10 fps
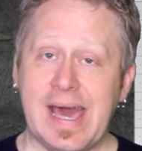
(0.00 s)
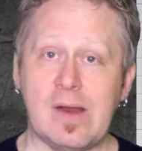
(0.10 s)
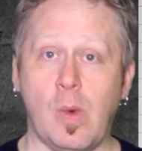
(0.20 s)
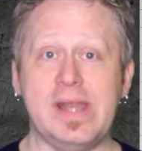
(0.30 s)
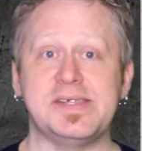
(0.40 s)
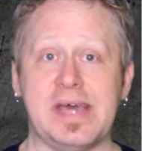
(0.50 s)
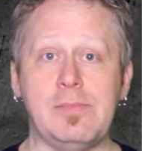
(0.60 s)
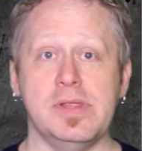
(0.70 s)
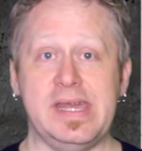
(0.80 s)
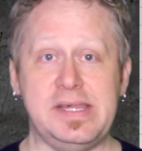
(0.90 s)
and when
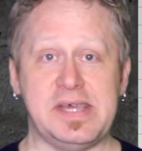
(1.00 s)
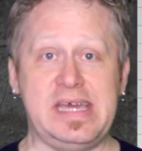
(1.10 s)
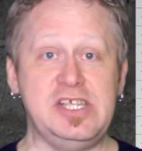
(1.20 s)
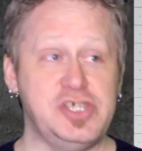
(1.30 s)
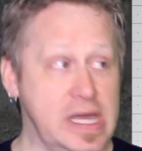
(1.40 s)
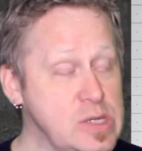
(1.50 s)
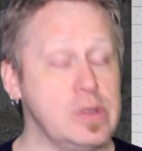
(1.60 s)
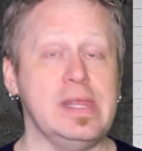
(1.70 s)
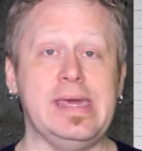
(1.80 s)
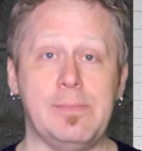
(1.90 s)
assembled, it is a
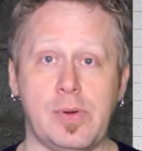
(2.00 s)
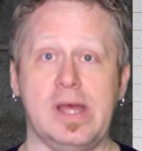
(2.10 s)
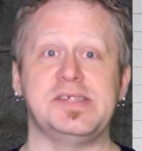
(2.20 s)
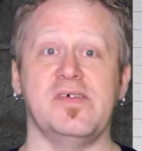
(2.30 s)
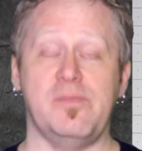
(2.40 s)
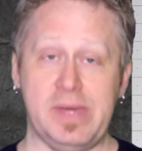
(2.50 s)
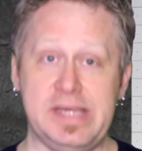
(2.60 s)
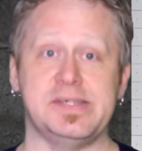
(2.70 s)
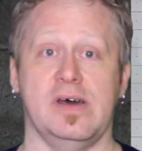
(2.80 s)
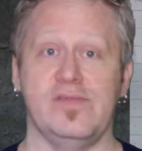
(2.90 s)
genuinely impressive
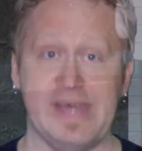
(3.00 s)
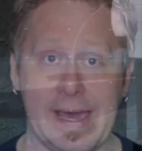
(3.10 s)
piece of